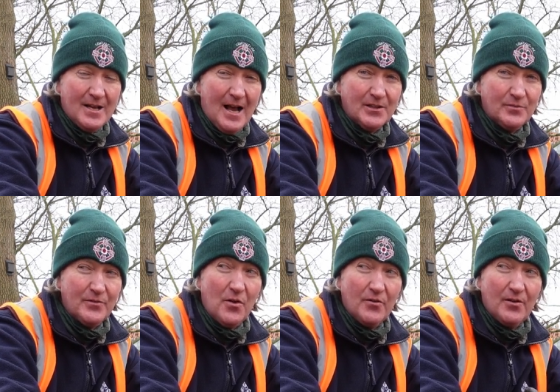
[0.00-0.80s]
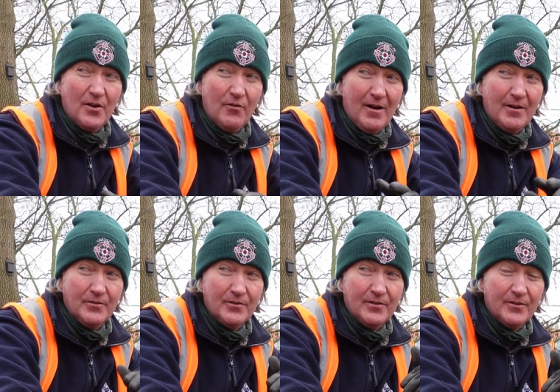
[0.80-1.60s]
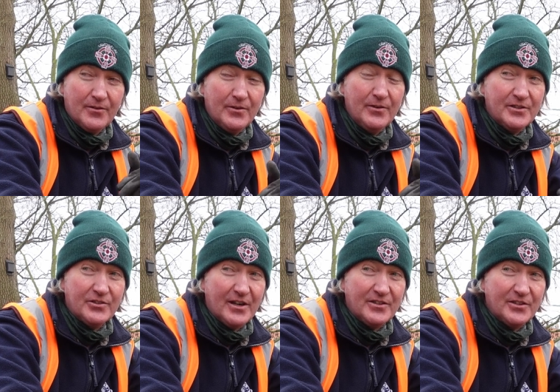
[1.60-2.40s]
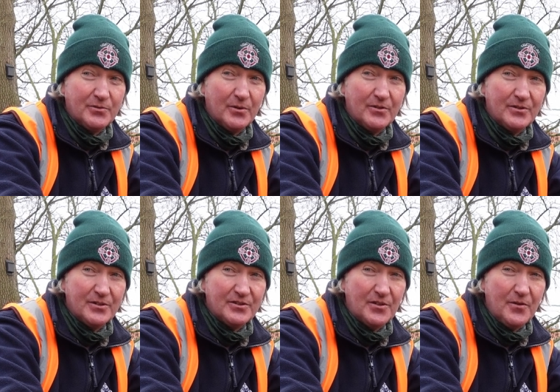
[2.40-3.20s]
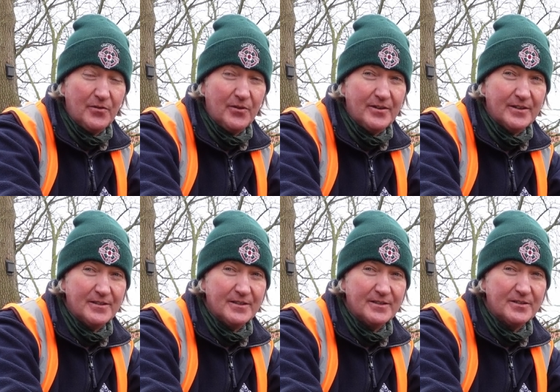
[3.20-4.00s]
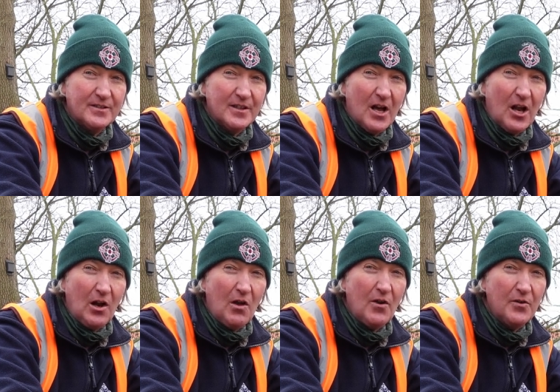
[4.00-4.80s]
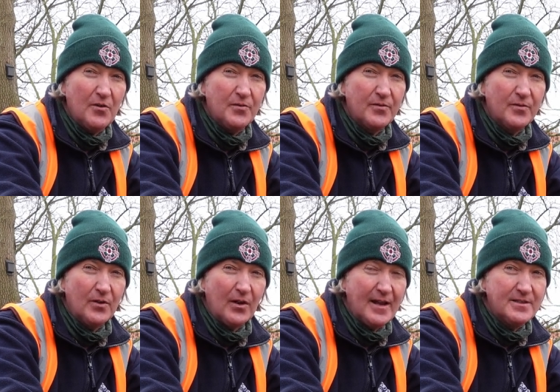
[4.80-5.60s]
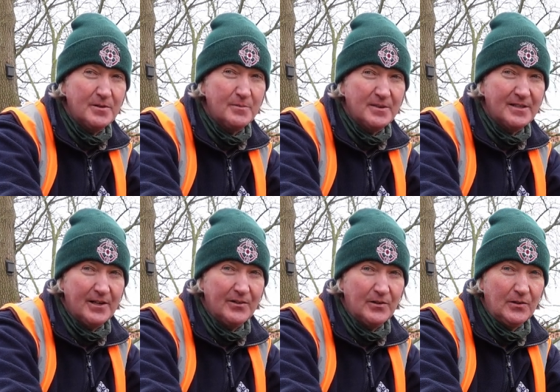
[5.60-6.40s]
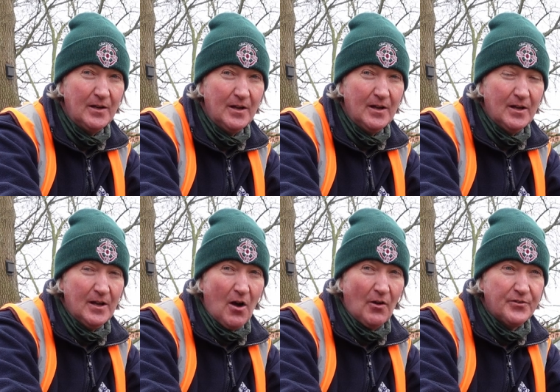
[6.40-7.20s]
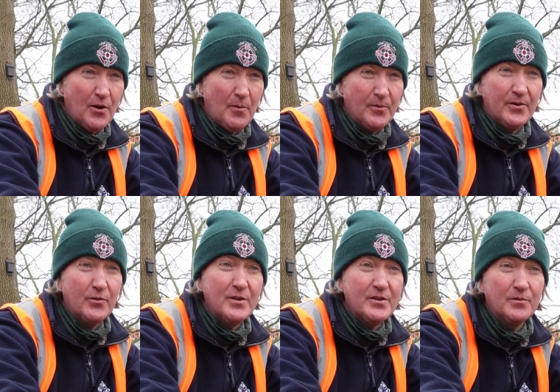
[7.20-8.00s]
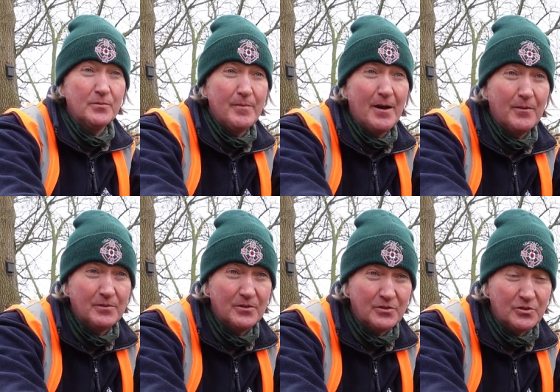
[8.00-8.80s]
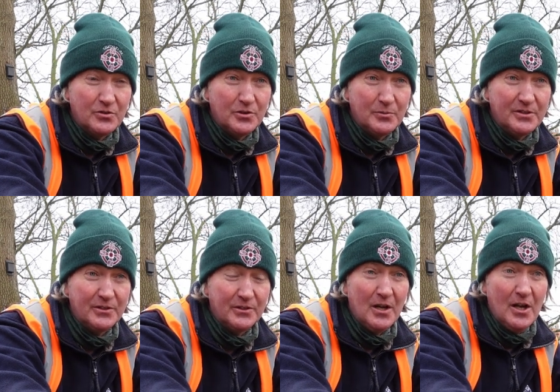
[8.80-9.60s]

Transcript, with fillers: As we've gone around through these trenches, we're discovering that there's a lot of later material on top of the original mound construction material.